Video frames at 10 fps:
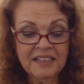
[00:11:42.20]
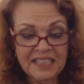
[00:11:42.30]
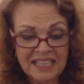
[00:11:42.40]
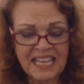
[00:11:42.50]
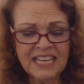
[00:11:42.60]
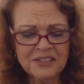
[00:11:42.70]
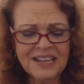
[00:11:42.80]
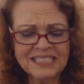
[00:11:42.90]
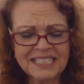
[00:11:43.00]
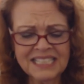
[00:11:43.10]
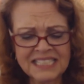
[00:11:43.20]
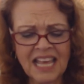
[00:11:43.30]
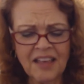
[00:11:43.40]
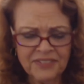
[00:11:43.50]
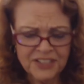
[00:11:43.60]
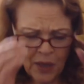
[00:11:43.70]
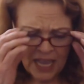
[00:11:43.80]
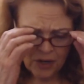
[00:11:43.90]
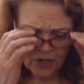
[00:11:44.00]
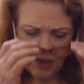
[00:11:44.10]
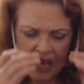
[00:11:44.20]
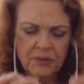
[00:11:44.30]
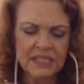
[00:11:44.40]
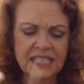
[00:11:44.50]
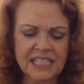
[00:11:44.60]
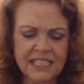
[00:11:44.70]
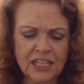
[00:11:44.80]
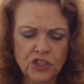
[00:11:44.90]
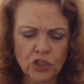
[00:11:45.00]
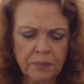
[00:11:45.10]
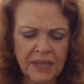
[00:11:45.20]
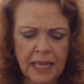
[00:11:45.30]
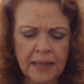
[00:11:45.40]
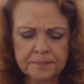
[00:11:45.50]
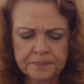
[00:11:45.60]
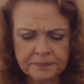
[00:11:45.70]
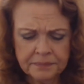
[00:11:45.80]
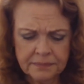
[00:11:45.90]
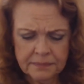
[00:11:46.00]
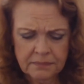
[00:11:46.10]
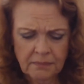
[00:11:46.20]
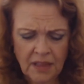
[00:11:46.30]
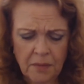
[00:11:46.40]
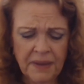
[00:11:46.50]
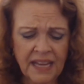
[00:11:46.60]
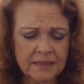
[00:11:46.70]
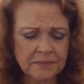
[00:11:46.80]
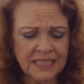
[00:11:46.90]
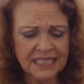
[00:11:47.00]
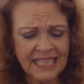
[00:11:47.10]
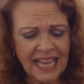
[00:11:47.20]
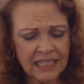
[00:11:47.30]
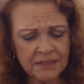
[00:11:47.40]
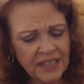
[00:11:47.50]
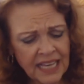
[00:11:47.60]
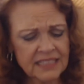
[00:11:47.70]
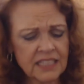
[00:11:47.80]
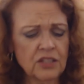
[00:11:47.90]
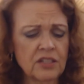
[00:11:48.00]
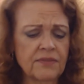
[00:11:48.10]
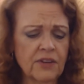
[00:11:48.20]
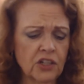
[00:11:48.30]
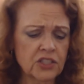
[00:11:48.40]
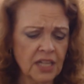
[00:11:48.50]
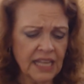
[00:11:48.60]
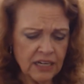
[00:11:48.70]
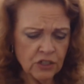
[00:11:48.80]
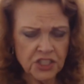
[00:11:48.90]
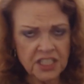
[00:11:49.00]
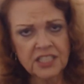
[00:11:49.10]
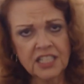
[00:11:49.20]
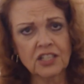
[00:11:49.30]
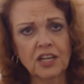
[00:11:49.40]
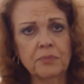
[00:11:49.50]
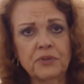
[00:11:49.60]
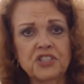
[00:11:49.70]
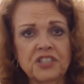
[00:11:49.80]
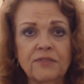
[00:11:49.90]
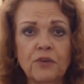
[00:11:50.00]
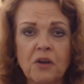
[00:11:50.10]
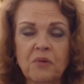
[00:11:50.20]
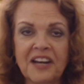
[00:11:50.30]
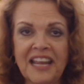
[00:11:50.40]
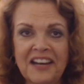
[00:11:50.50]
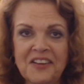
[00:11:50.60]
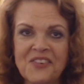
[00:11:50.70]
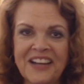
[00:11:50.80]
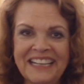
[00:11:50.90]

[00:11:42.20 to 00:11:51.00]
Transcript: Interesting stuff. So I don't know how resistant you'll be, but it's kind of like the universal energy is just going to push you forward anyway.